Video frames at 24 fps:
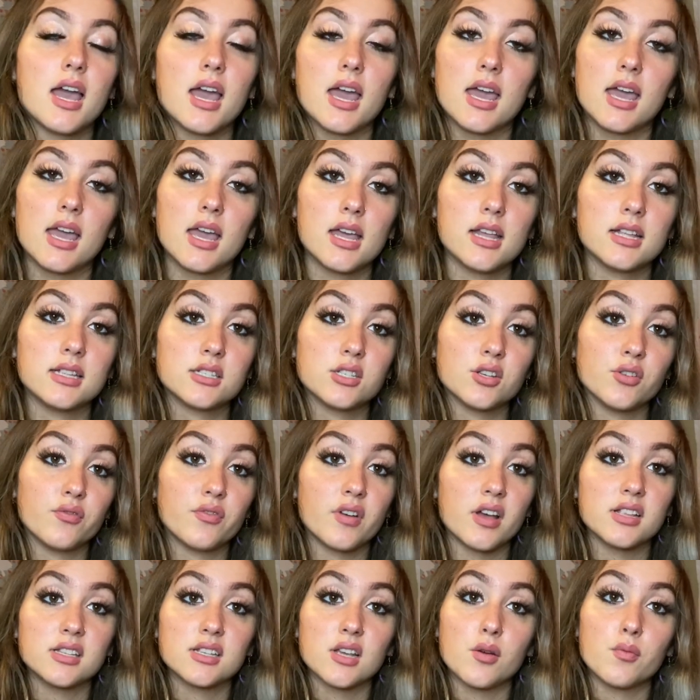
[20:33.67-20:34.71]
and to
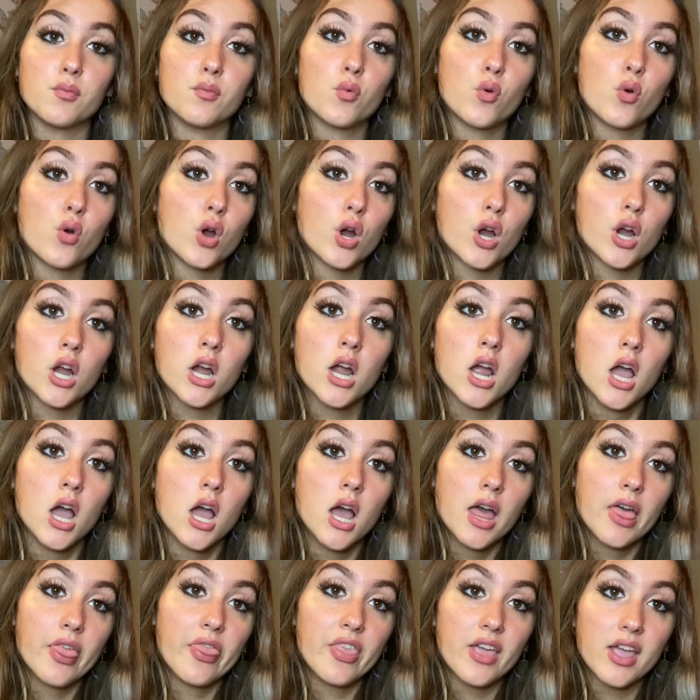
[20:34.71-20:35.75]
find out more
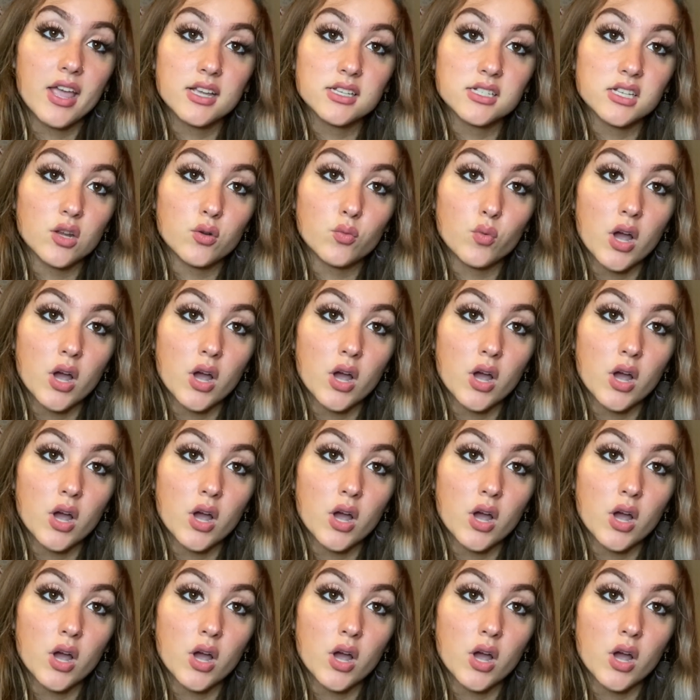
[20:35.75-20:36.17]
things on